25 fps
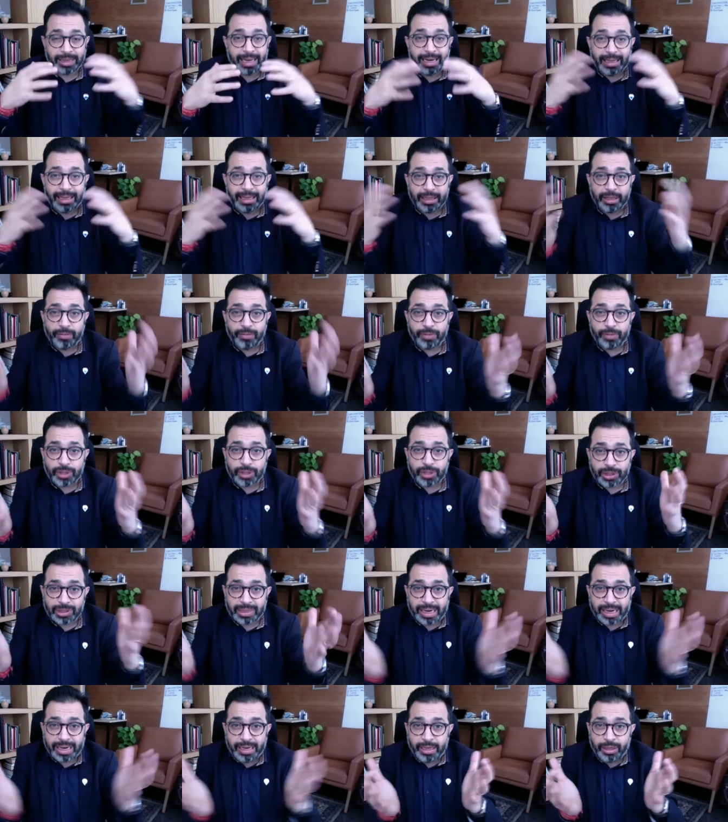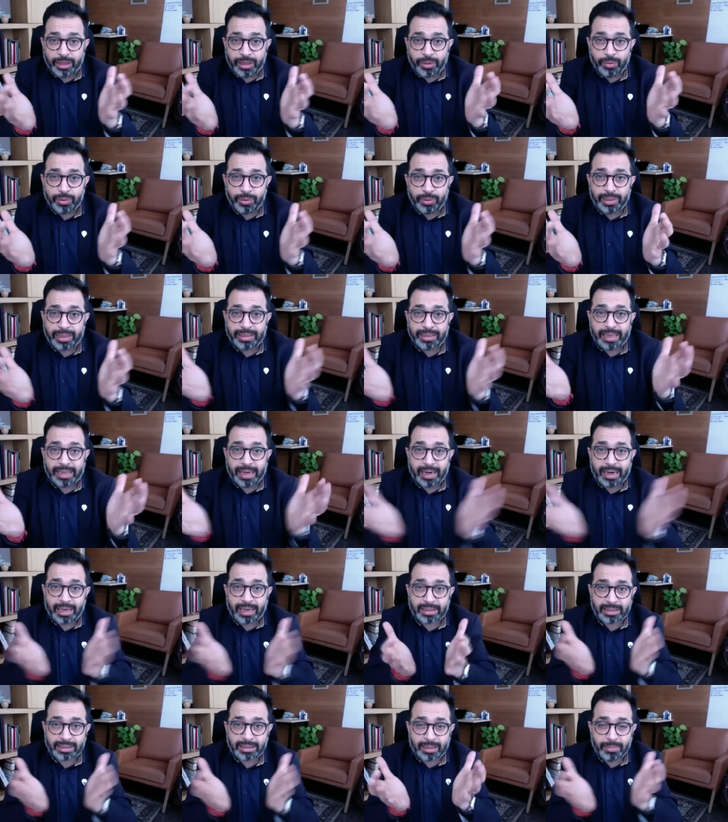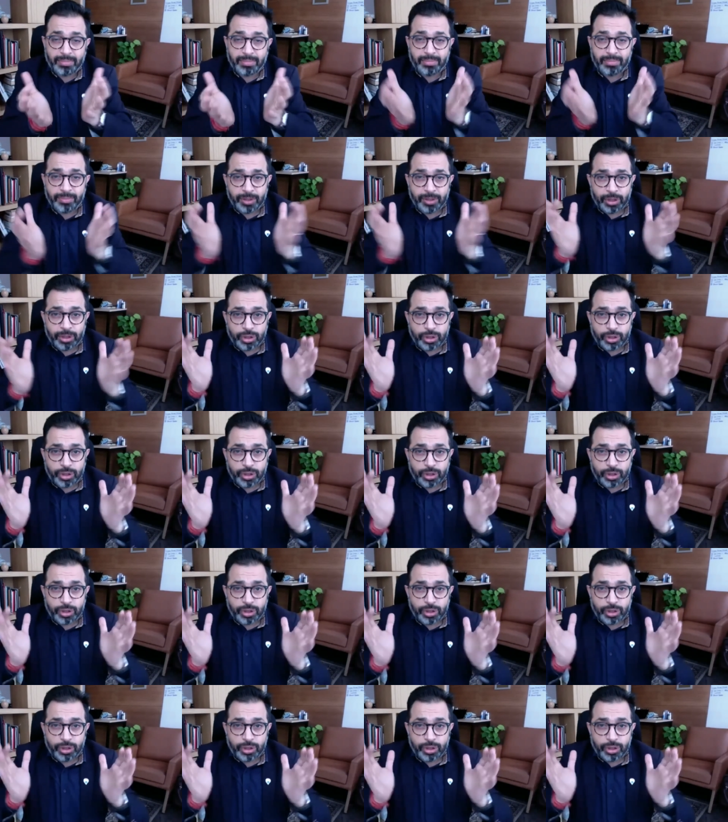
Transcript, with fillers: anything which is telling you that there are some